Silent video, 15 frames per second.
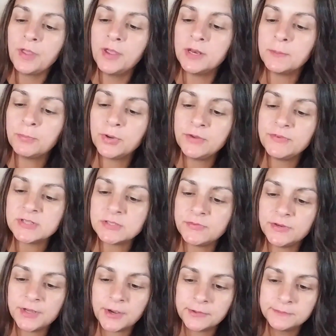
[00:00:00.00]
in a previous
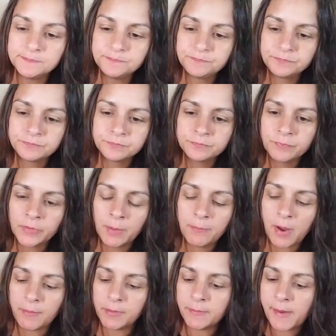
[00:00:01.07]
video,
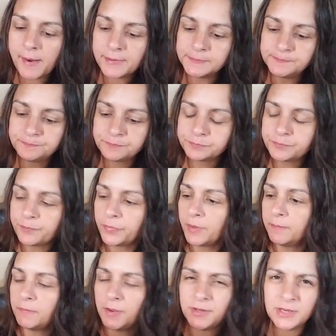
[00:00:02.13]
probably about
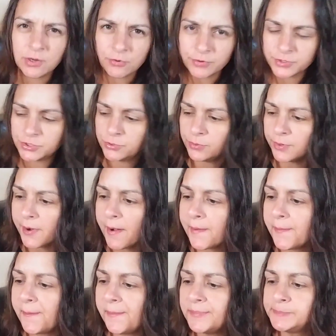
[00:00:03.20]
a year or two
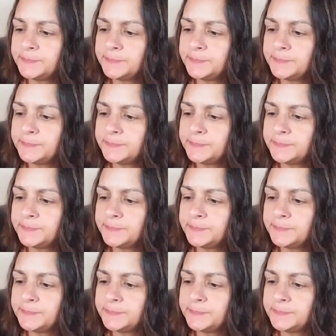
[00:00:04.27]
ago.